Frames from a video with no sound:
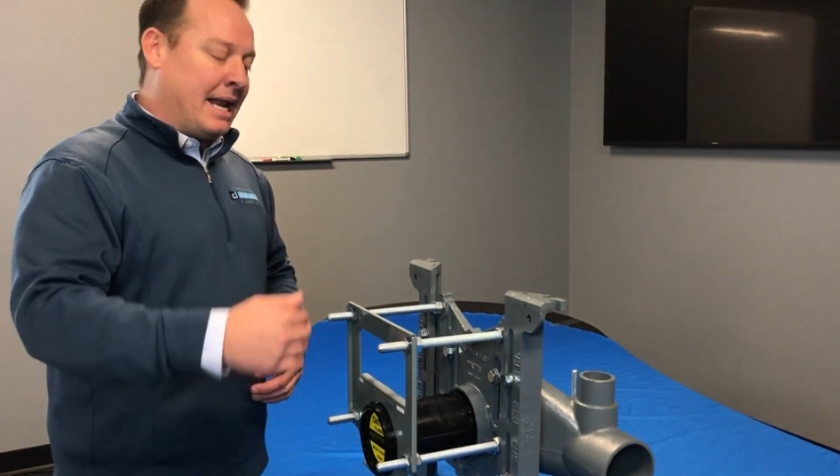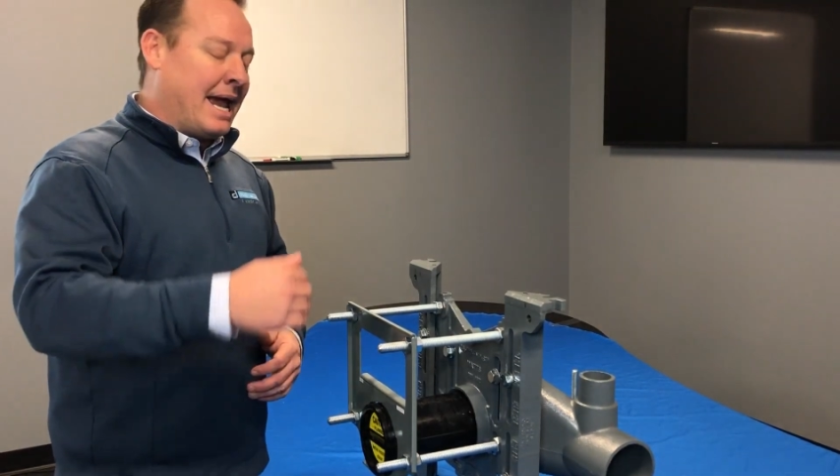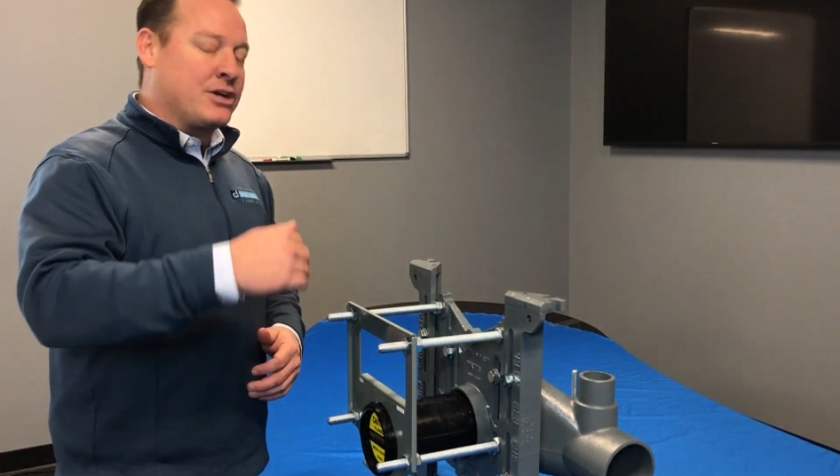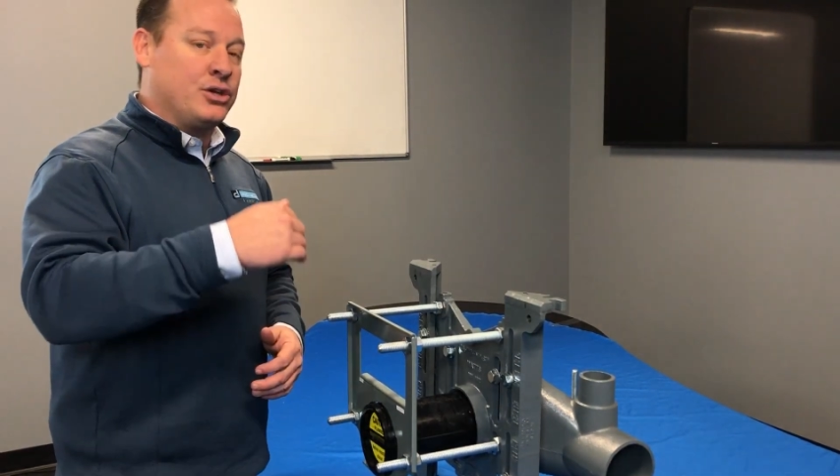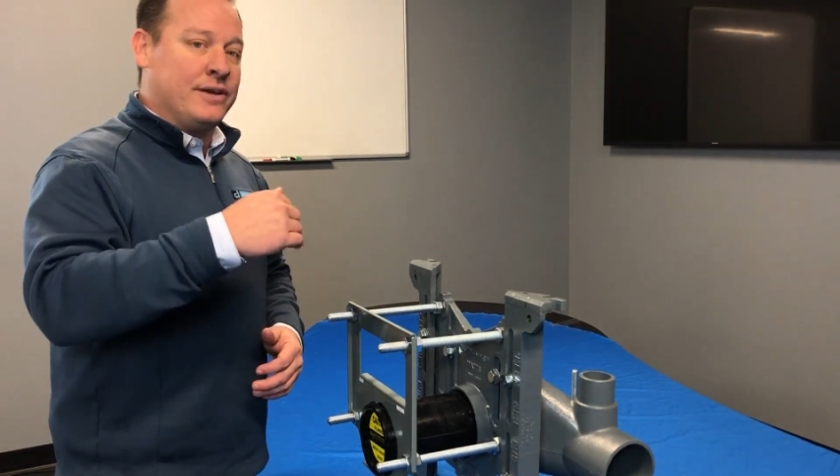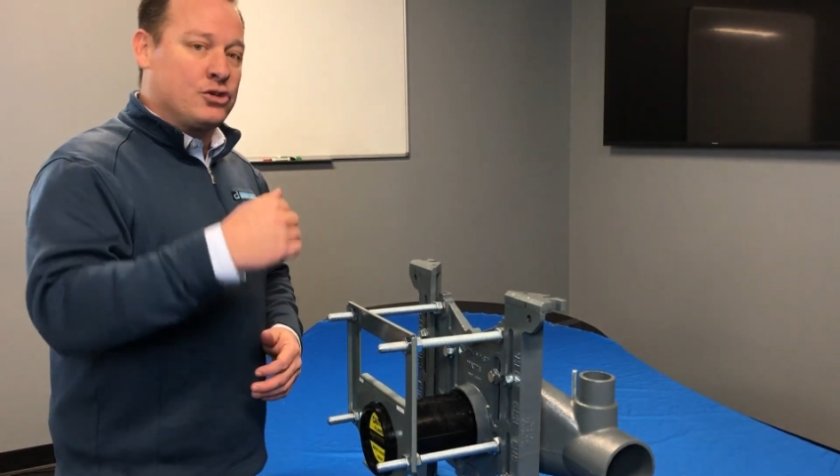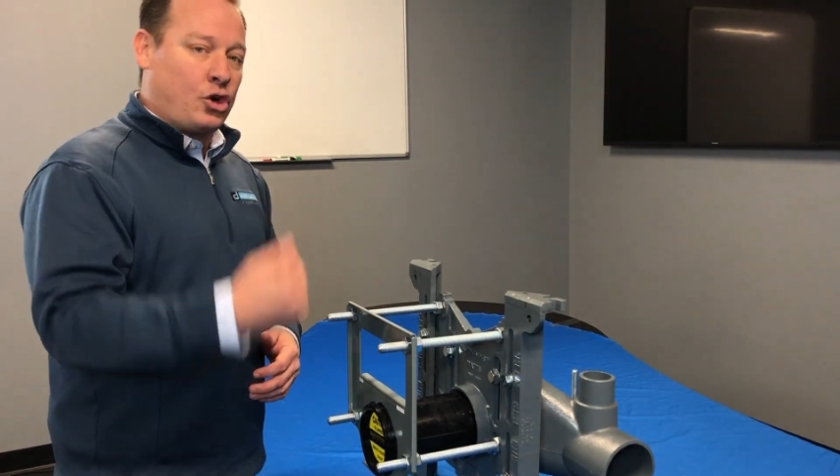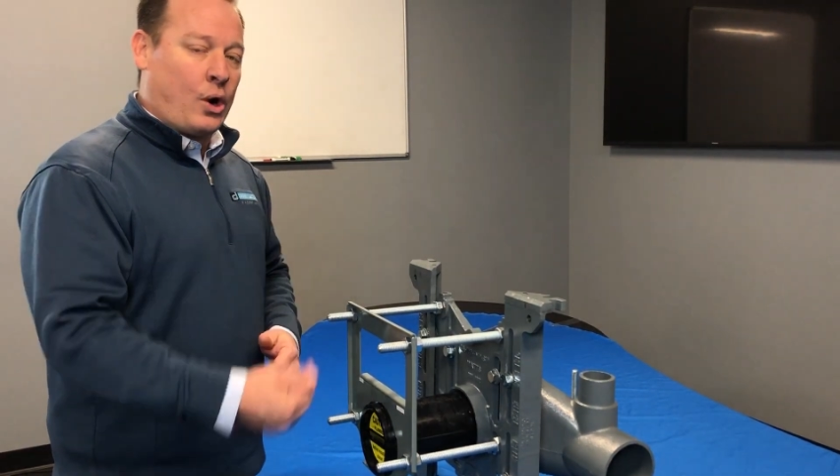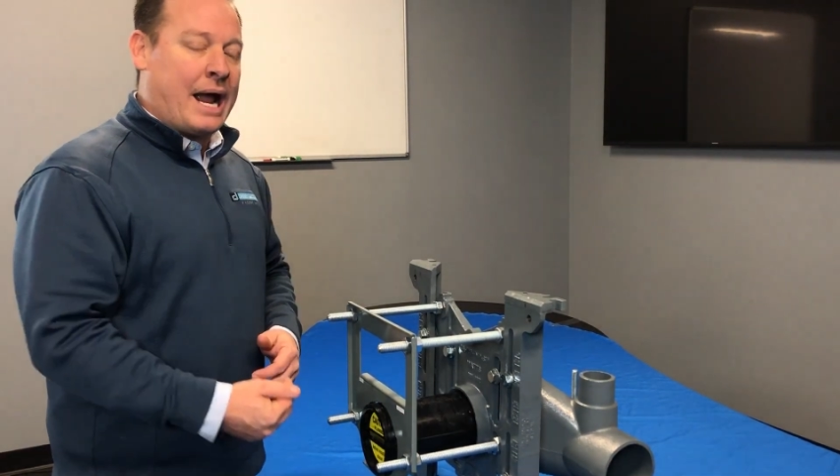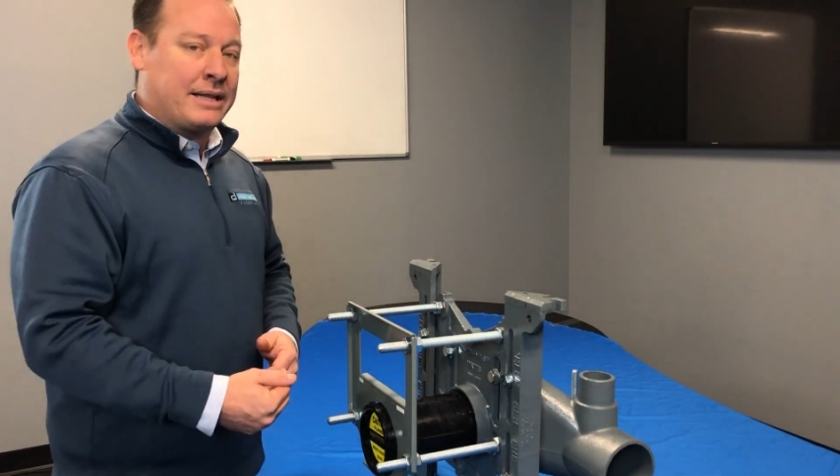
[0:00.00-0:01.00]
it actually has
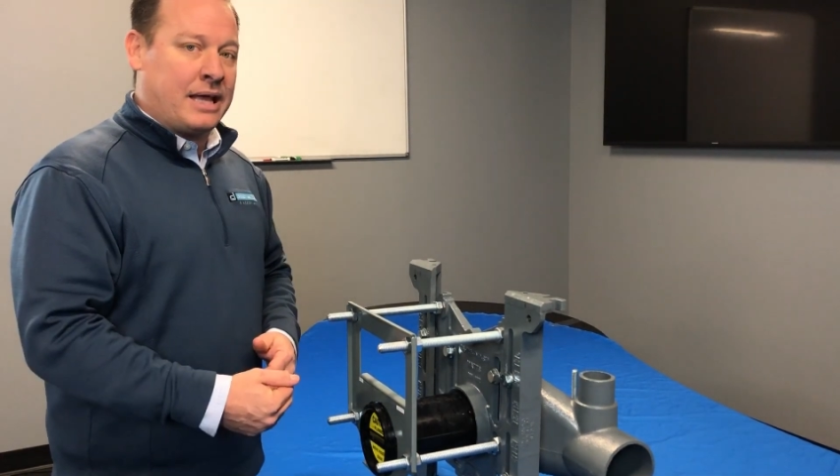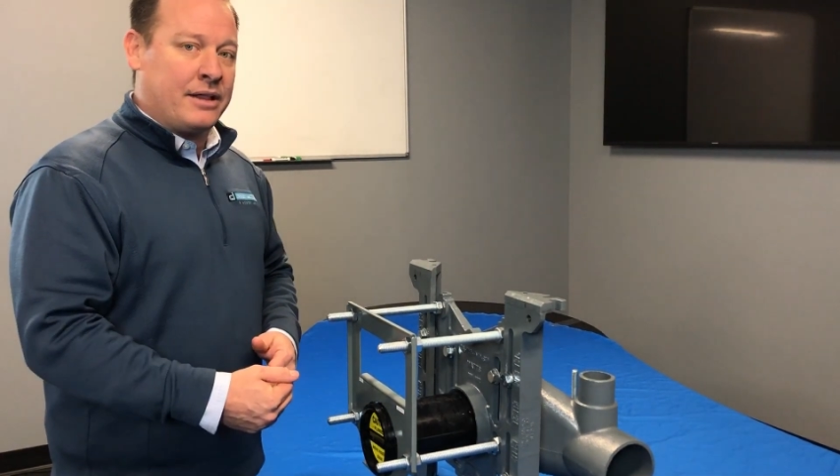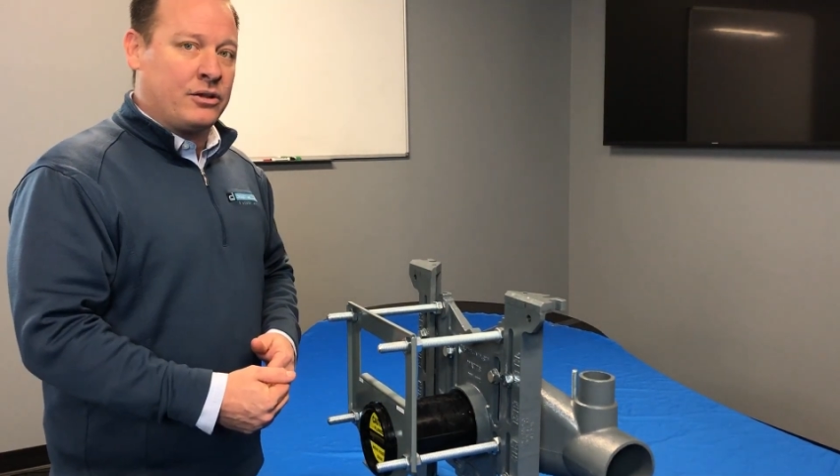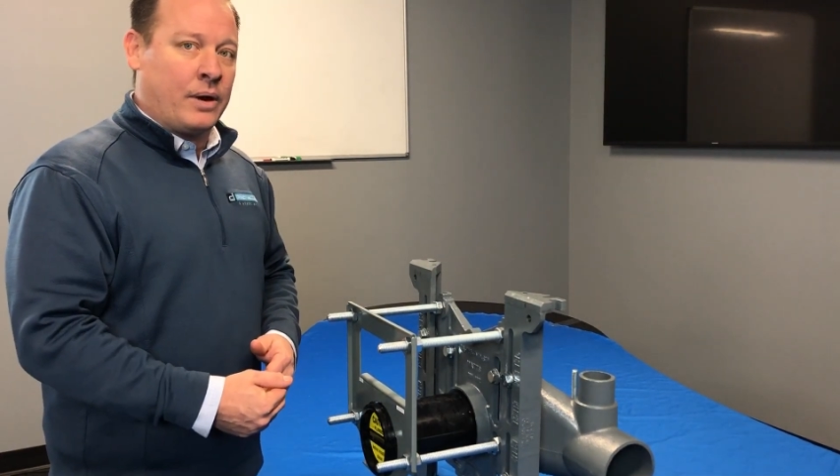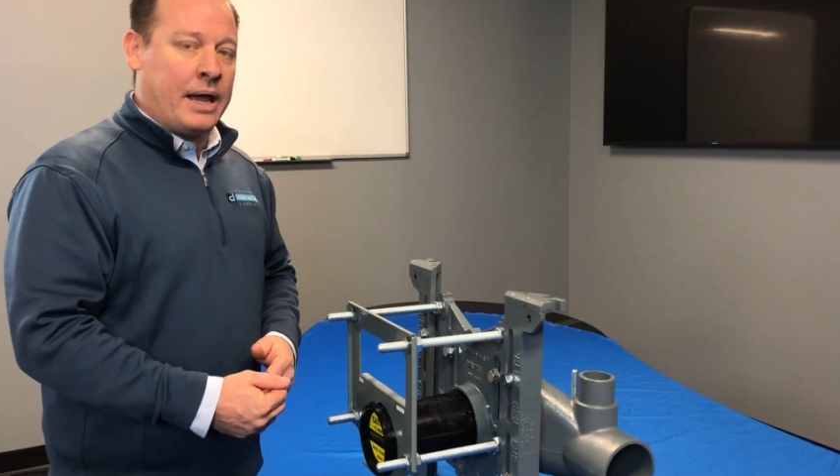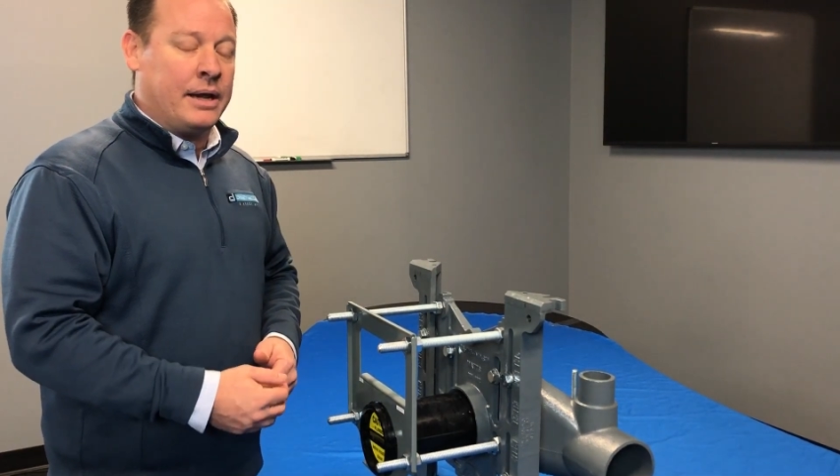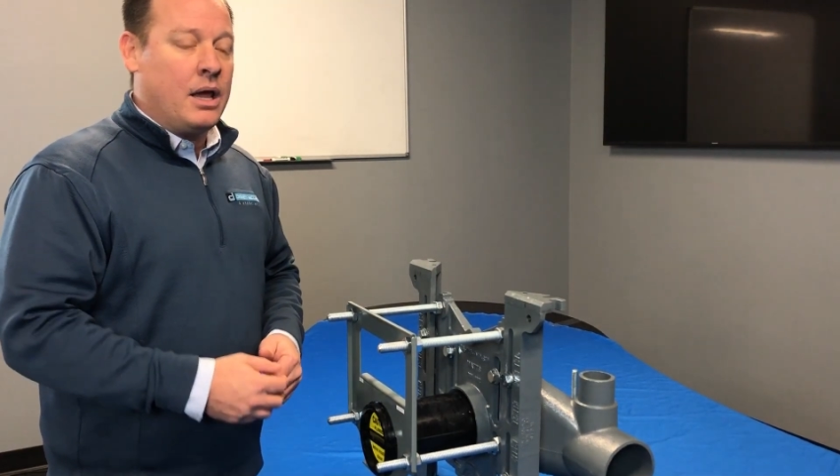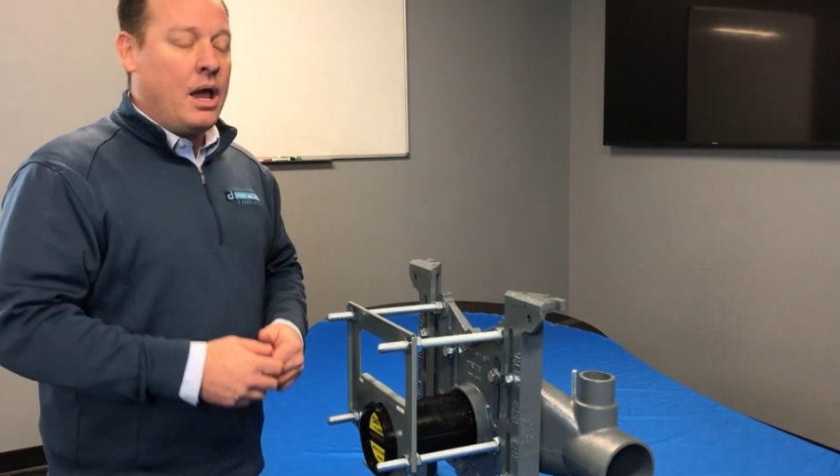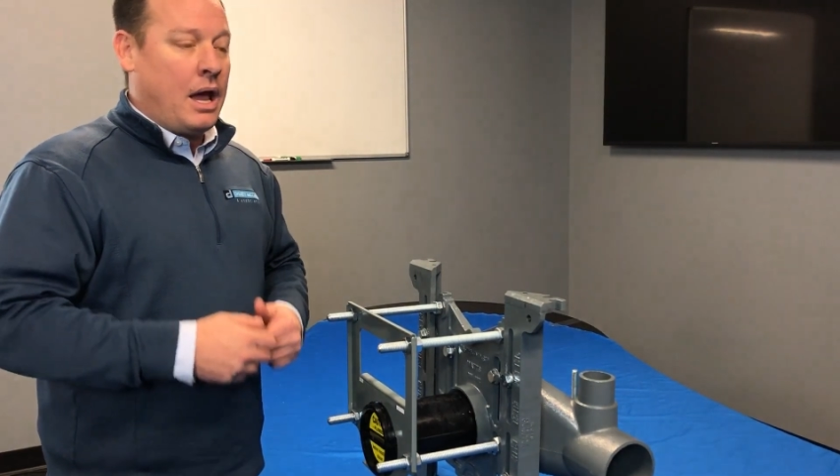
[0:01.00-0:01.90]
cracked that thread,